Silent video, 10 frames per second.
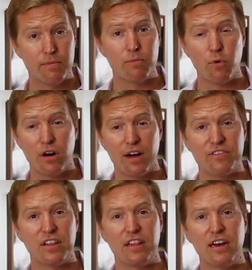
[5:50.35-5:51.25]
more
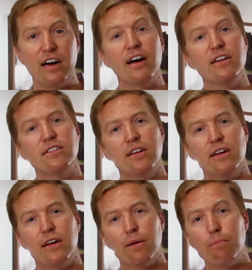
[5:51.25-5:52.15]
often than not,
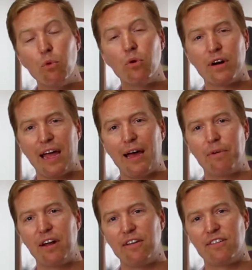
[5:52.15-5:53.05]
more
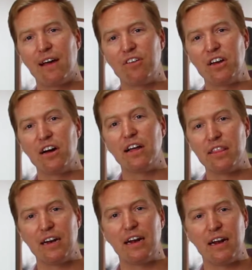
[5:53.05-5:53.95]
Cabernet Sauvignon
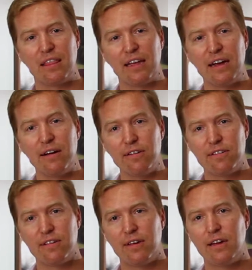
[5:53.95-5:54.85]
than anything
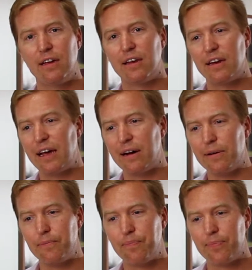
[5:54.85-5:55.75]
else.
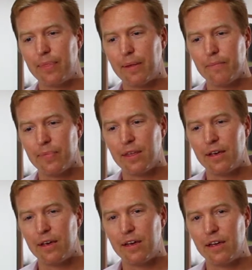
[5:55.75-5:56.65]
Now,
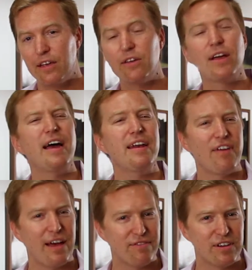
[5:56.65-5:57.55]
you kind of
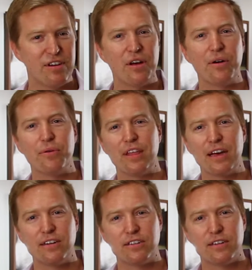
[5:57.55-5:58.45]
have to know
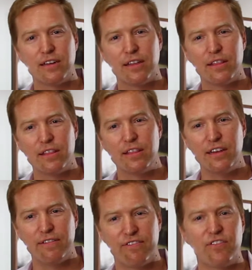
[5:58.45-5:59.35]
that
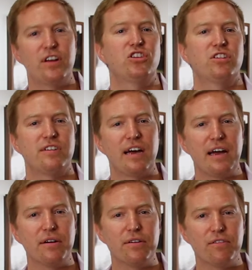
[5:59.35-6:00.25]
the French
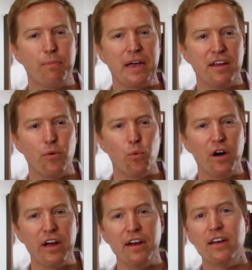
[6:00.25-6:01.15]
style of making
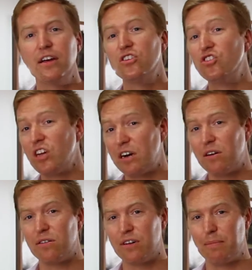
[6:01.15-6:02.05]
wine
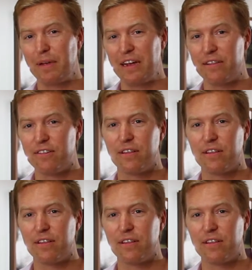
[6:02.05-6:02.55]
generally means